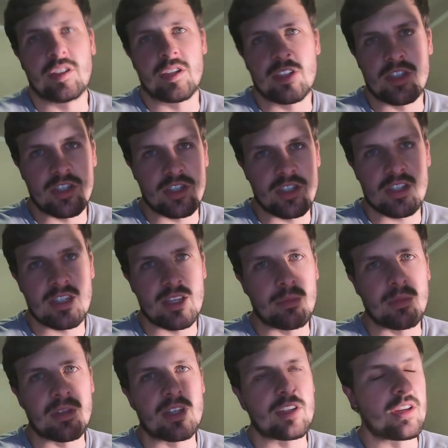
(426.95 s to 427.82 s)
It's just
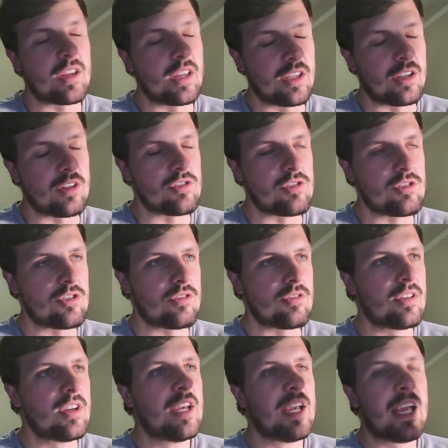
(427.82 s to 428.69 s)
something to get used
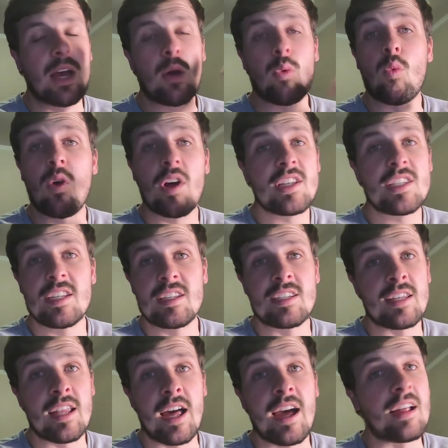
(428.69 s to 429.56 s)
to. And once
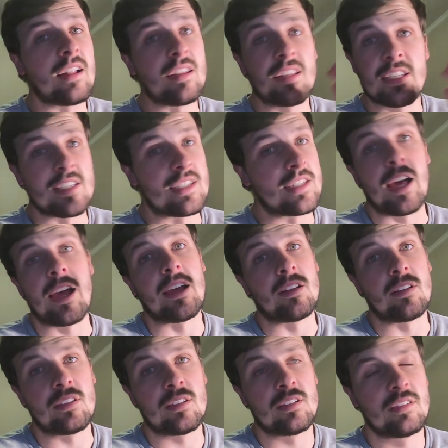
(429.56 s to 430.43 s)
it's dialed, it's
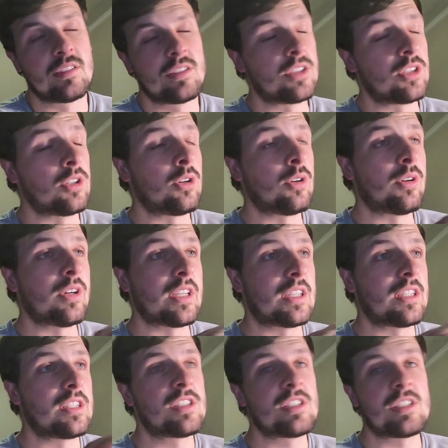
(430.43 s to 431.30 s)
dialed. So
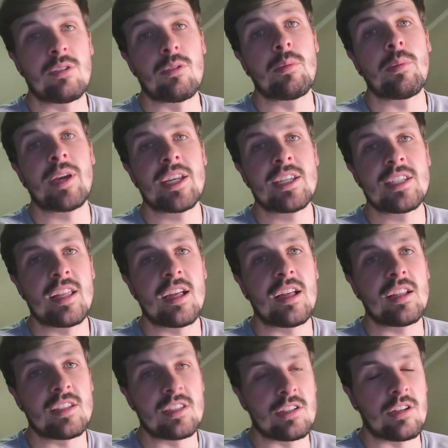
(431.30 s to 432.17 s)
it remains
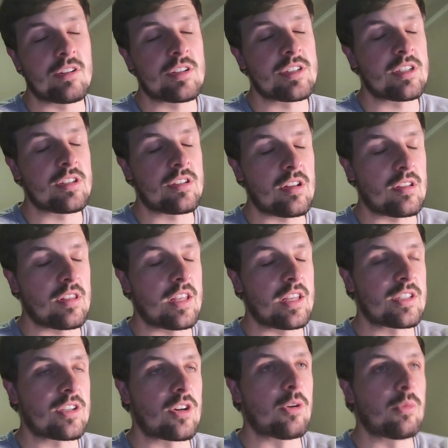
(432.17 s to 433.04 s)
dialed as long as it's on
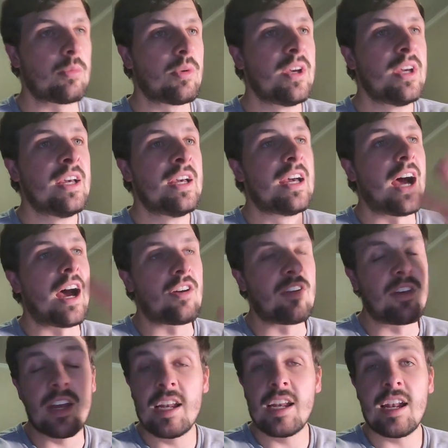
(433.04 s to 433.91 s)
that scope. I
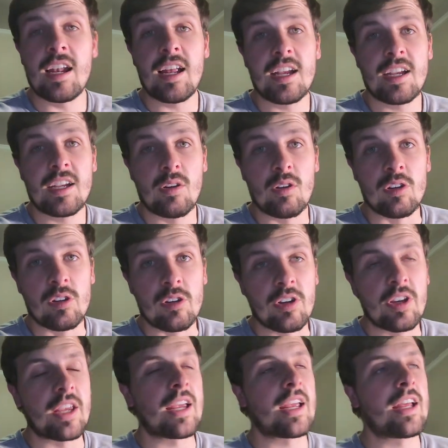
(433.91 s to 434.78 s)
really like
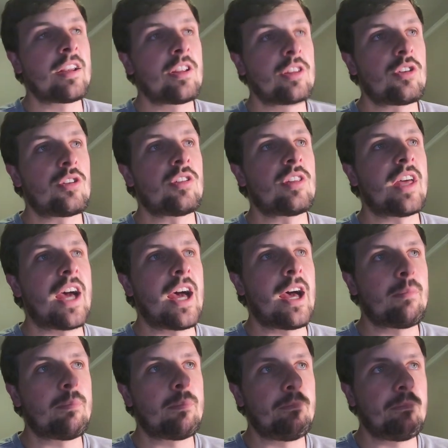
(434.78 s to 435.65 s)
looking at it through the
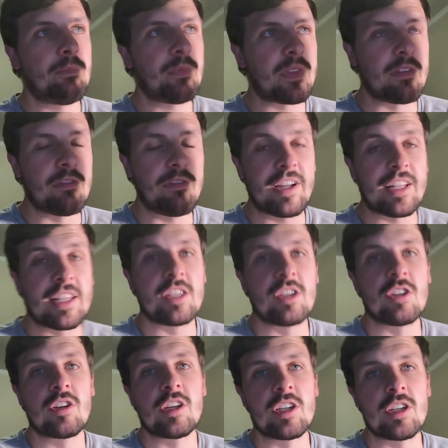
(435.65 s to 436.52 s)
app the fact
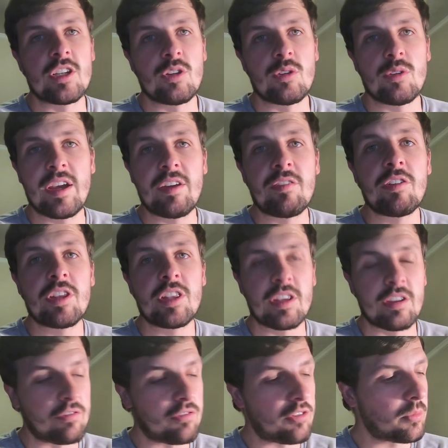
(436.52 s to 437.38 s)
that you can do
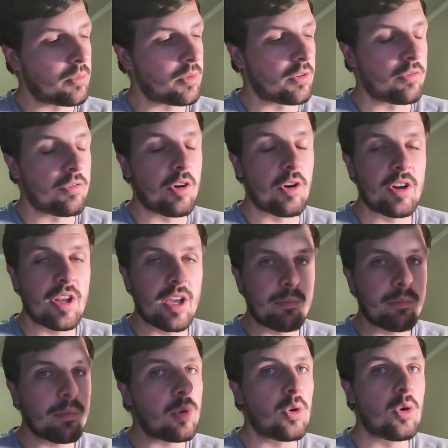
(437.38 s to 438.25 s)
everything from your phone
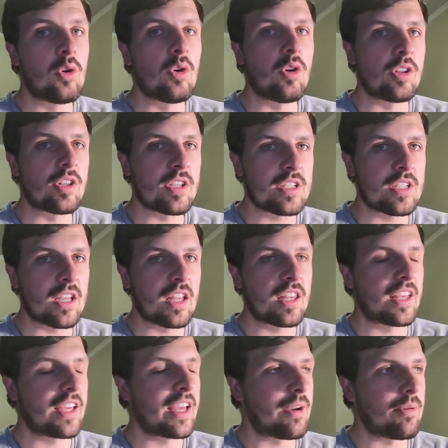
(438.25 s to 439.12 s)
app or on the side
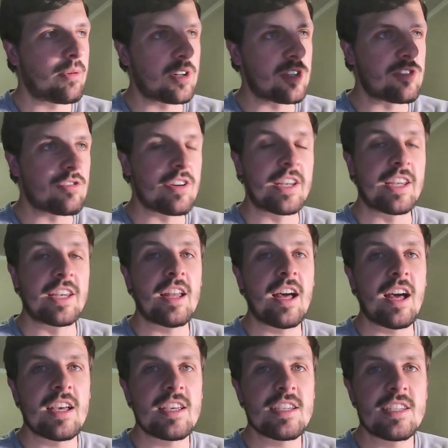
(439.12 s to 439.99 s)
of the camera is really
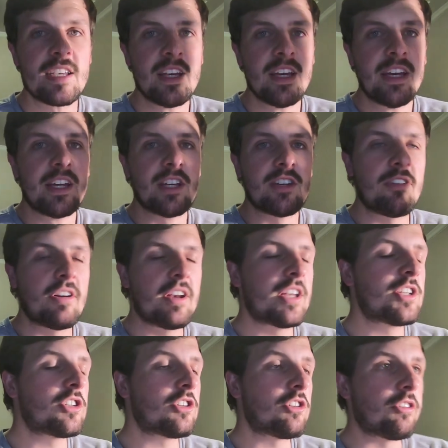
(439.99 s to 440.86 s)
nice. It's
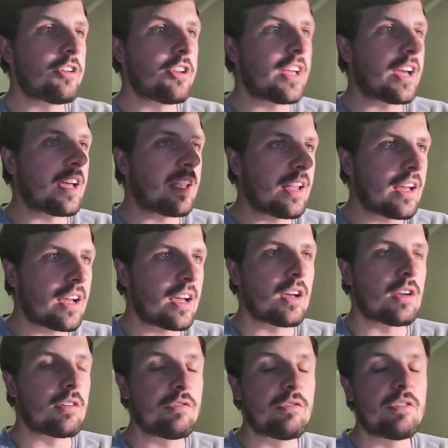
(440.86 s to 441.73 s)
really sturdy. I like
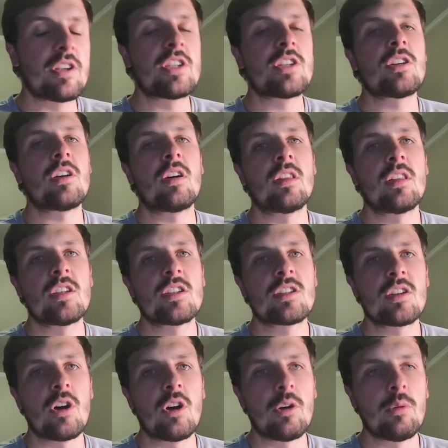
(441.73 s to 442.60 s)
how it fits on the
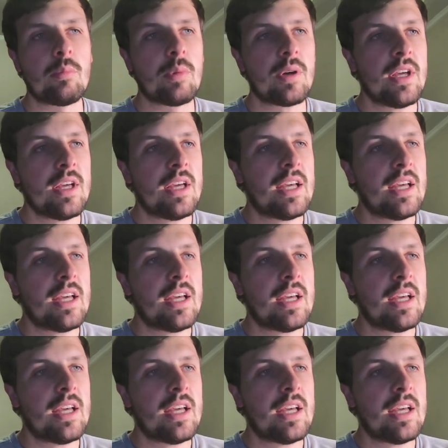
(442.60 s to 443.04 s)
scope.